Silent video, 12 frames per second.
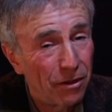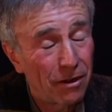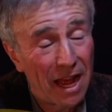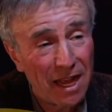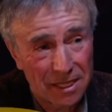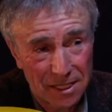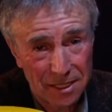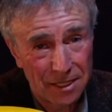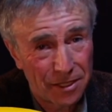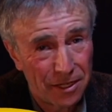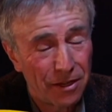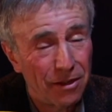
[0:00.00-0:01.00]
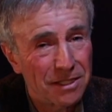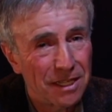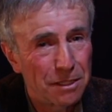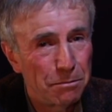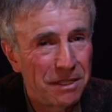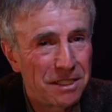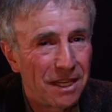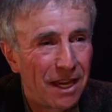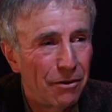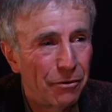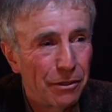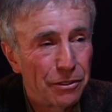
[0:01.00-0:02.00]
it's going to cost us BC
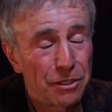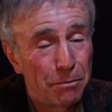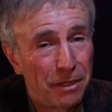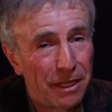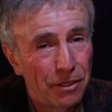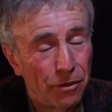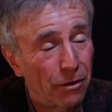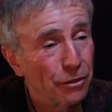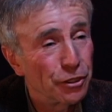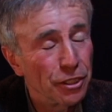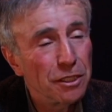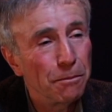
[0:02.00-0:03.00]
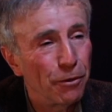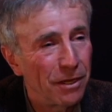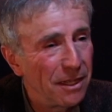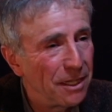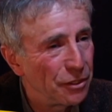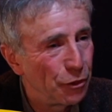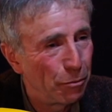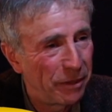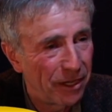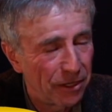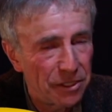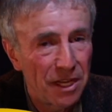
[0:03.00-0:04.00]
Hydro users $1 billion just to put in these new
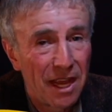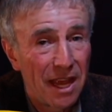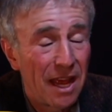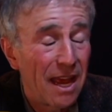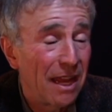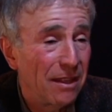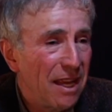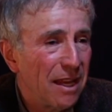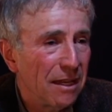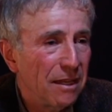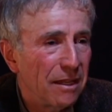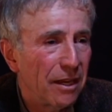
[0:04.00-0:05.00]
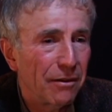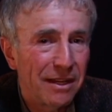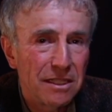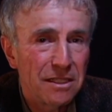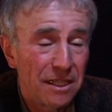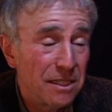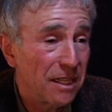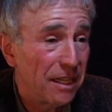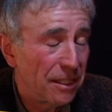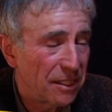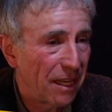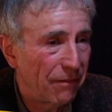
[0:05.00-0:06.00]
meters. And then there is this
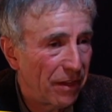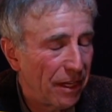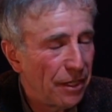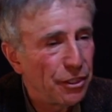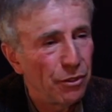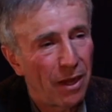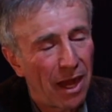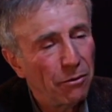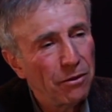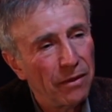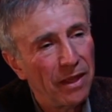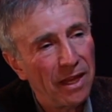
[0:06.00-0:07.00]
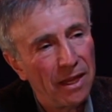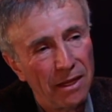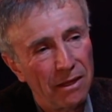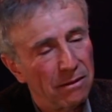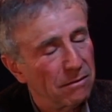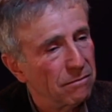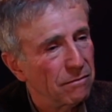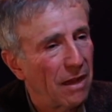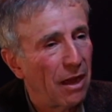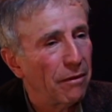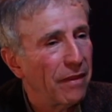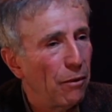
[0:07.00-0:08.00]
safety issue. How do they
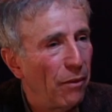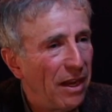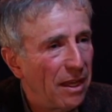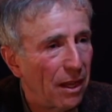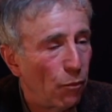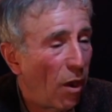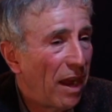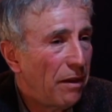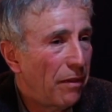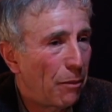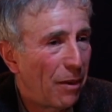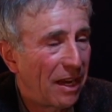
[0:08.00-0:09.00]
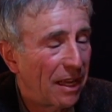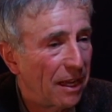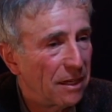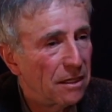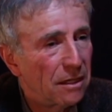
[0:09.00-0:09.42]
radiate? Why do they radiate?